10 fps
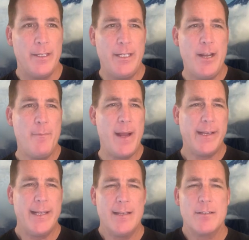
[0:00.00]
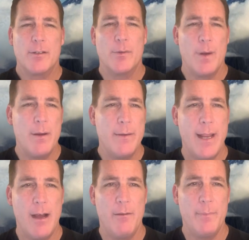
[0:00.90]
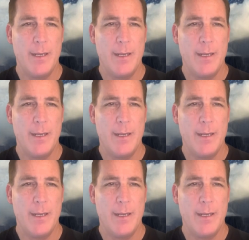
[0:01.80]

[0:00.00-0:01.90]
You know, my kids are grown now,